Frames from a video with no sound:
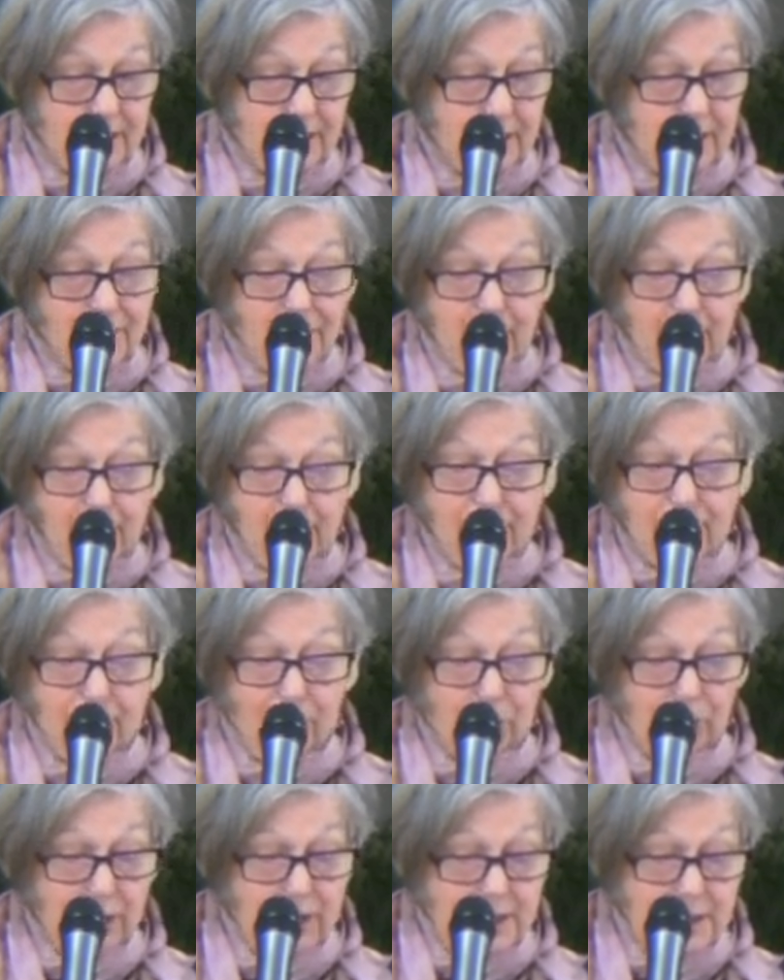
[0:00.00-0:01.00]
in a very
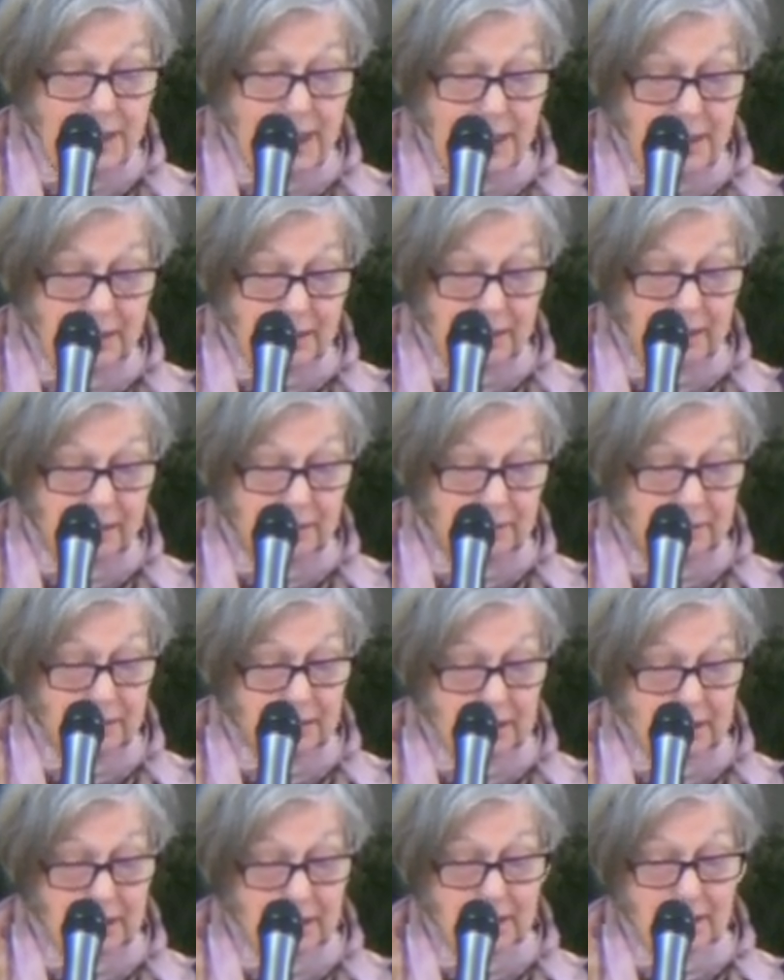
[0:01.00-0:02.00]
foreign tongue.
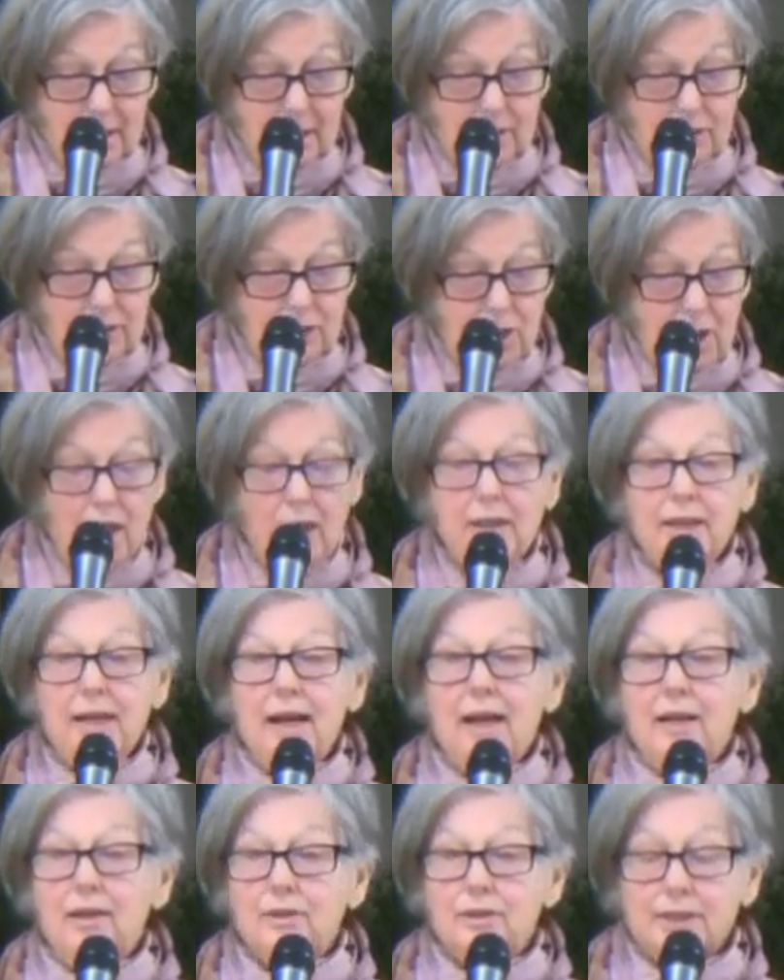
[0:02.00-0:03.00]
Do not
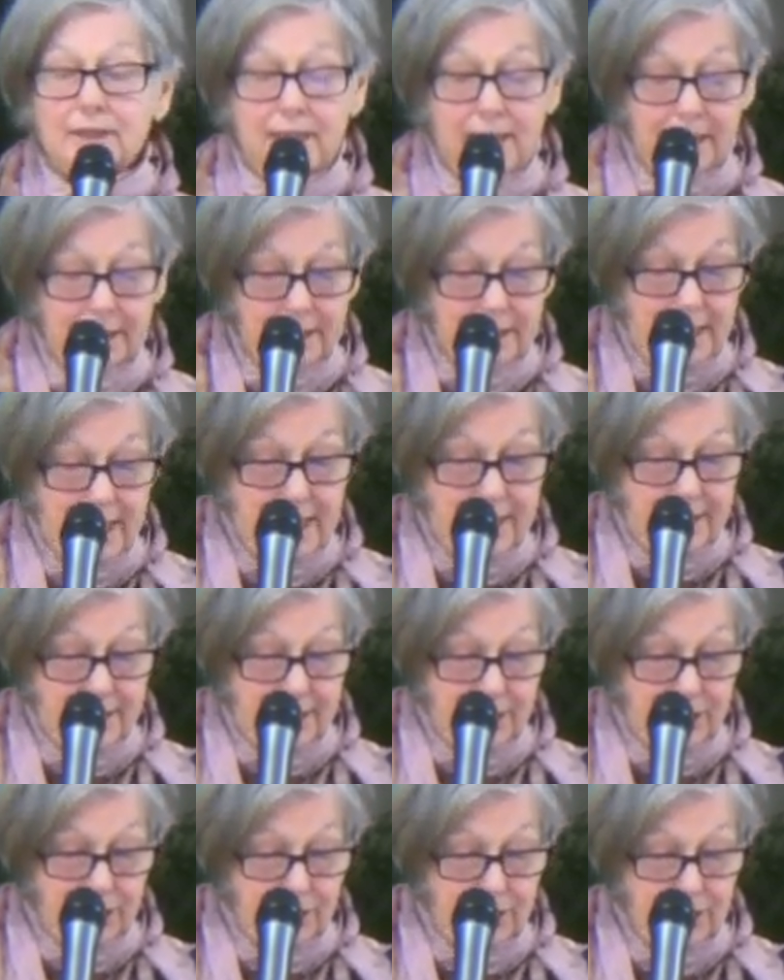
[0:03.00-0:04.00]
now seek the
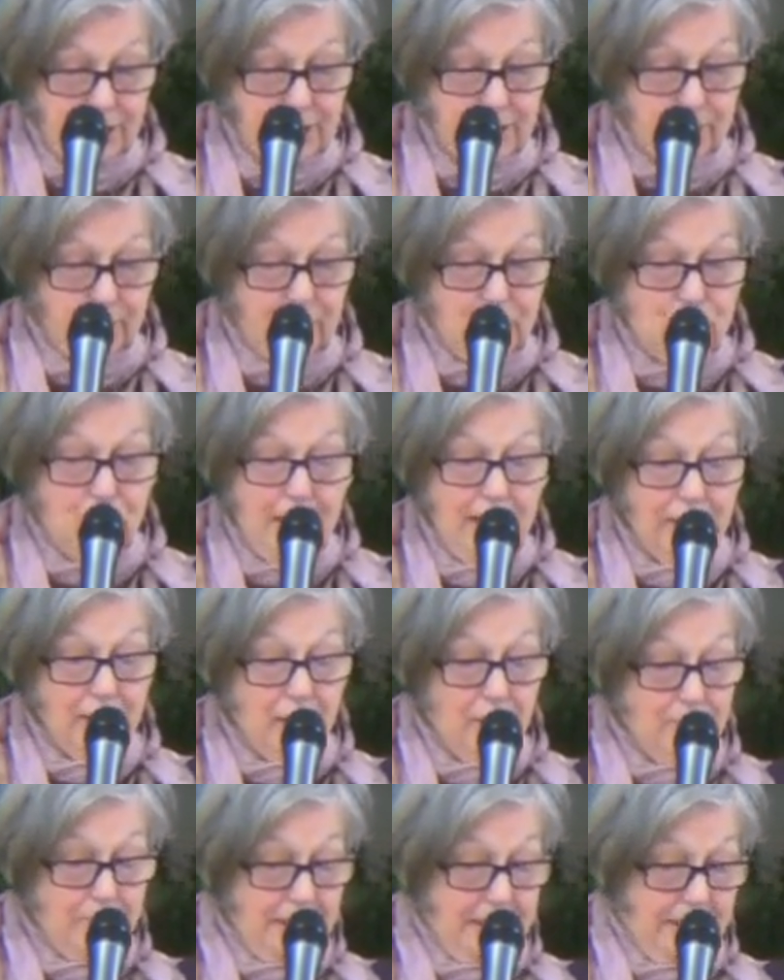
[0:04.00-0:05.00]
answers which cannot be